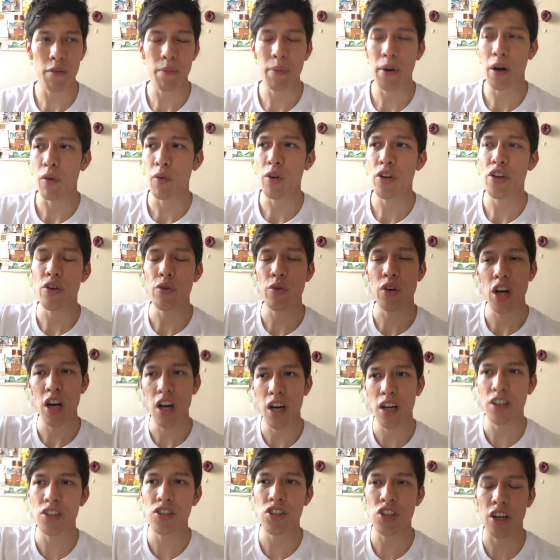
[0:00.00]
But when you
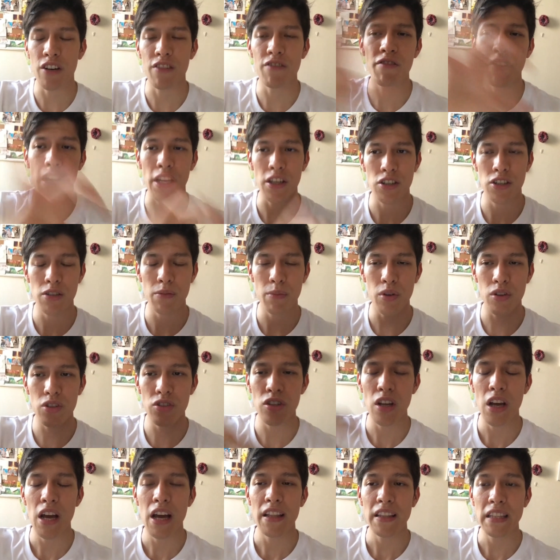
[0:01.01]
cook certain vegetables,